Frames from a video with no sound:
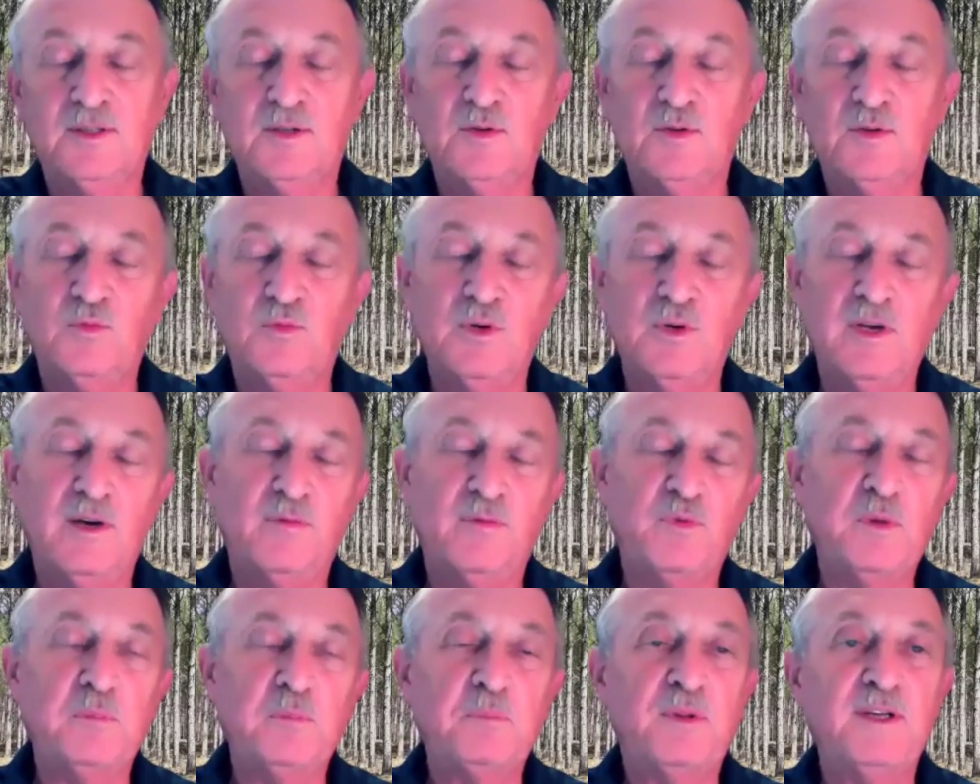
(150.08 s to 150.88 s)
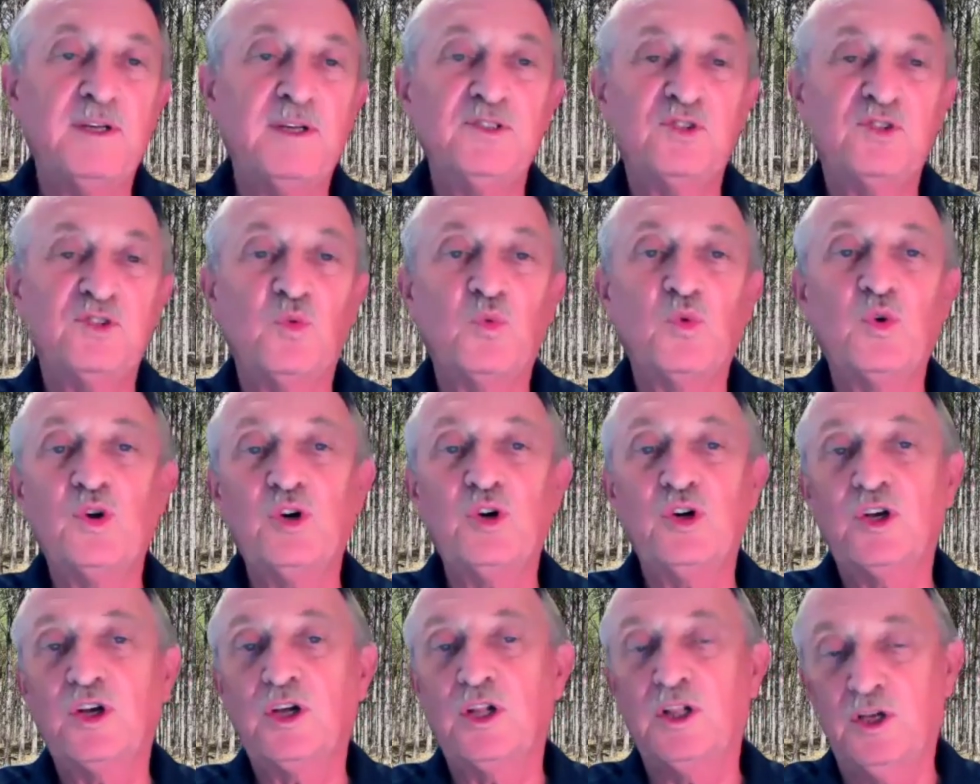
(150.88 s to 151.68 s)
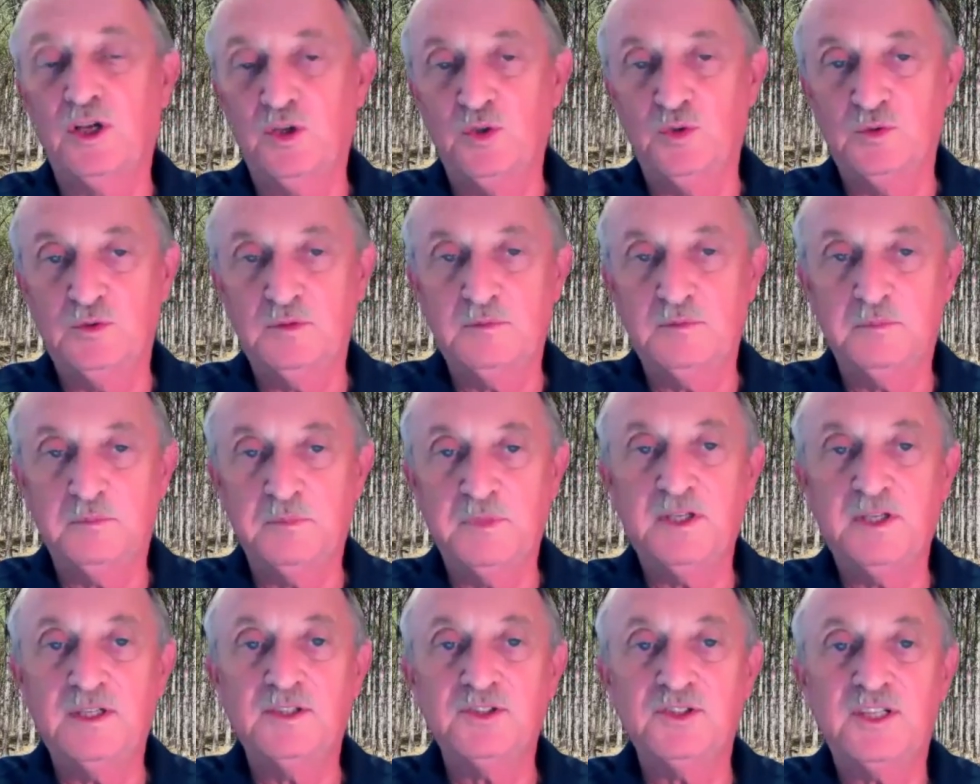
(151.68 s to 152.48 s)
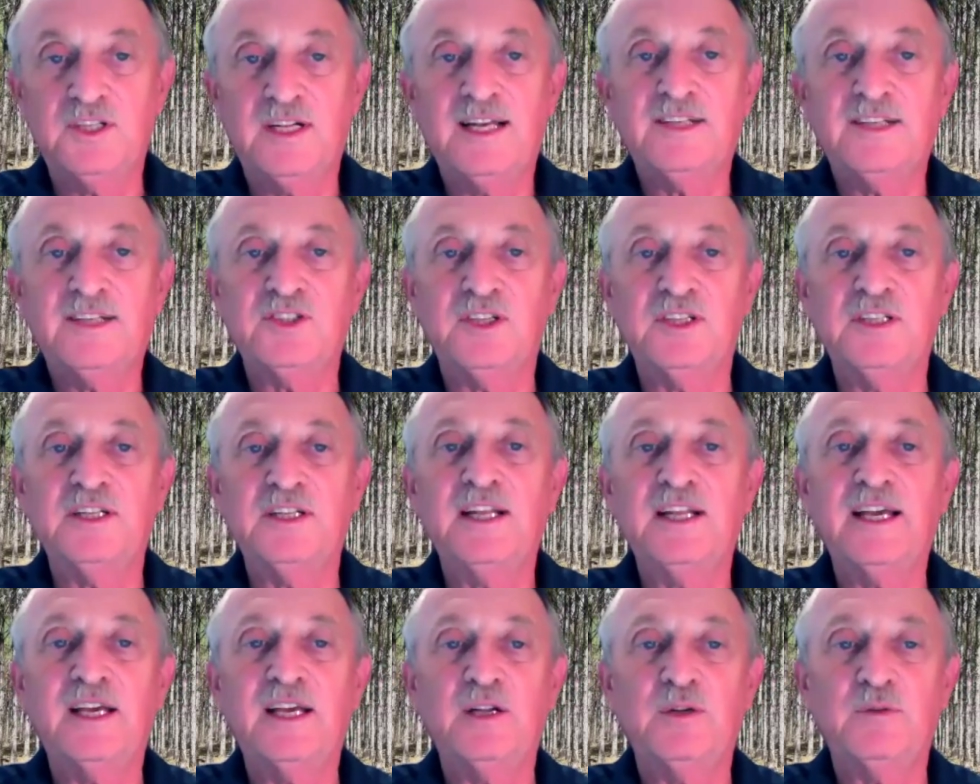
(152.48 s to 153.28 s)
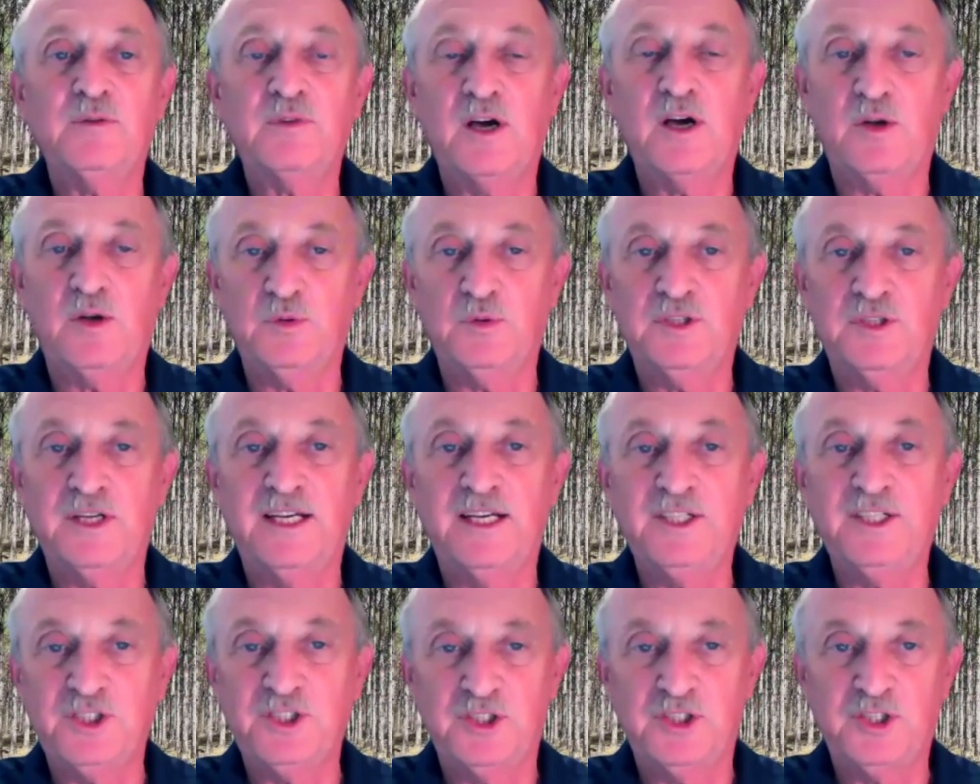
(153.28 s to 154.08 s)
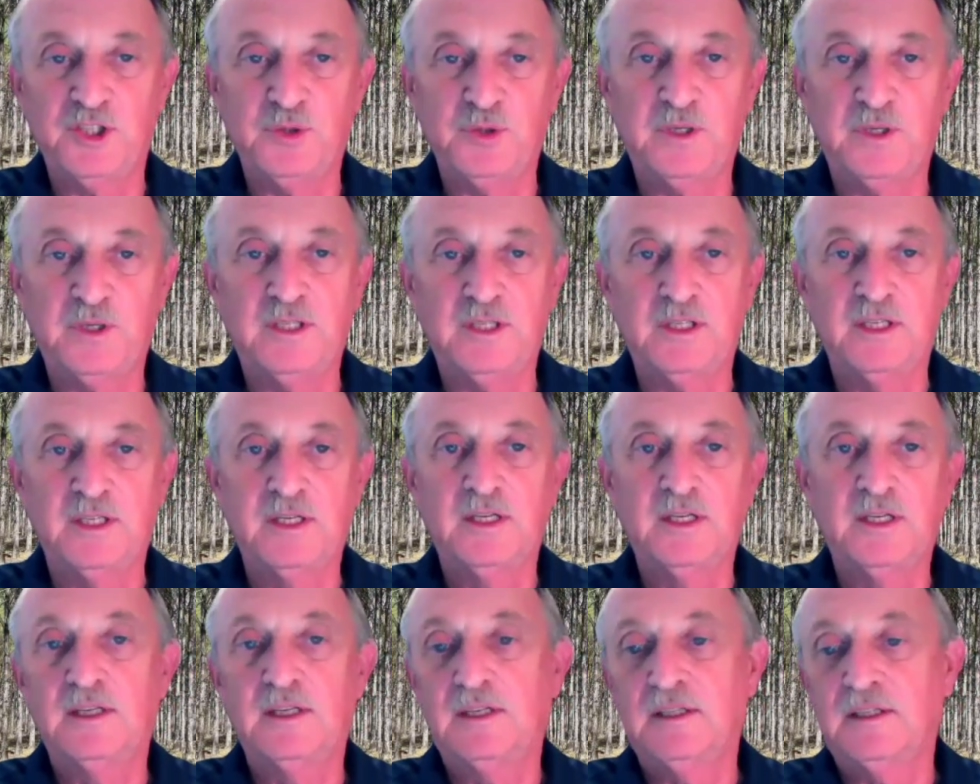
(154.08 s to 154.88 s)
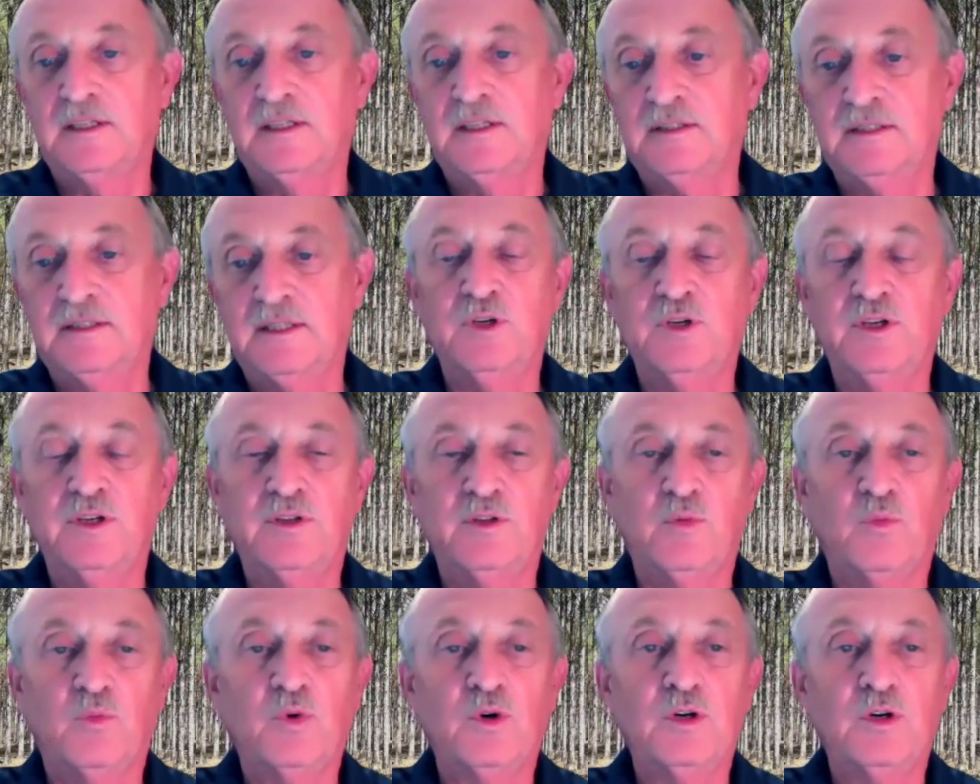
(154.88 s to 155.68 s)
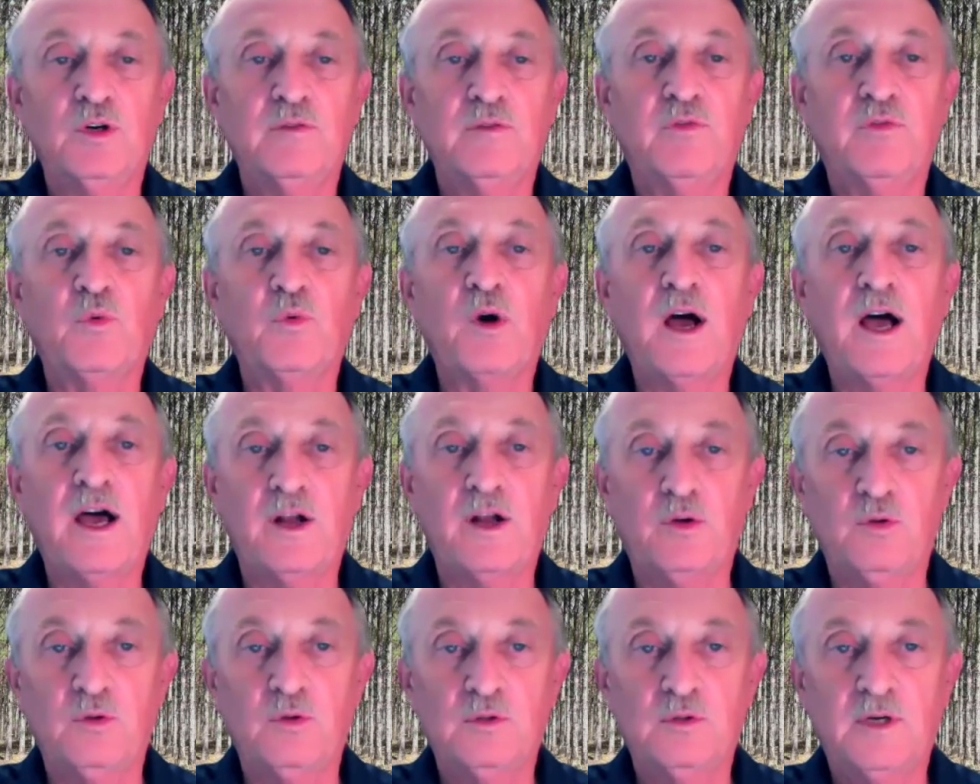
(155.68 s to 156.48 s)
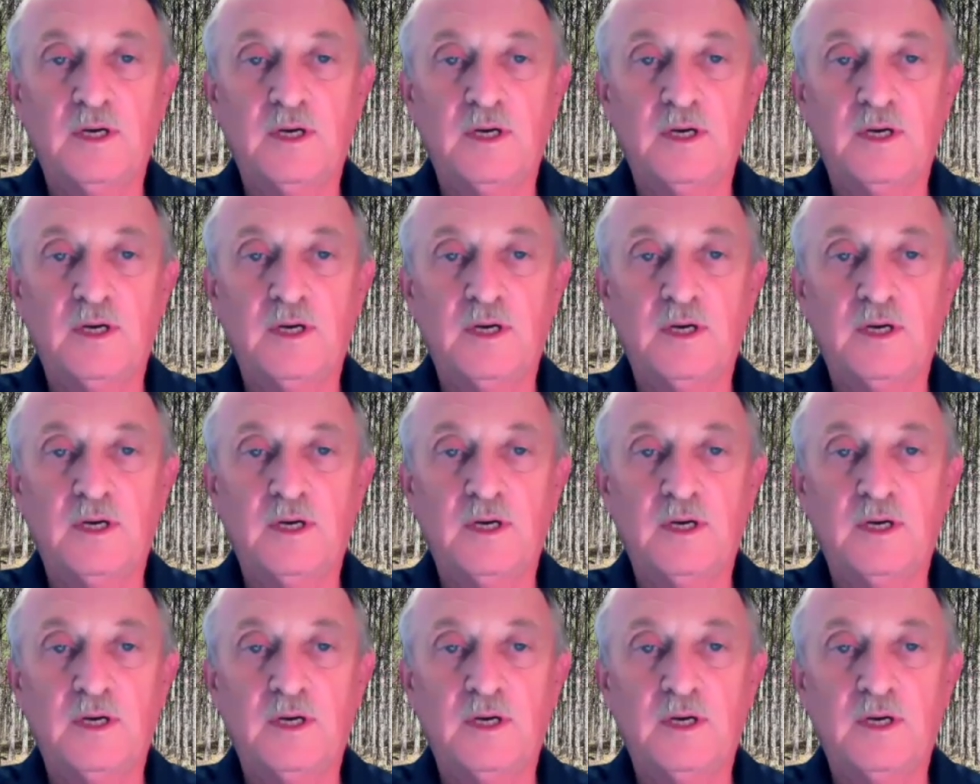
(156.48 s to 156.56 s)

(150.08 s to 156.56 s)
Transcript: we have replaced the word clone because it has a negative connotation to it with the word varietal.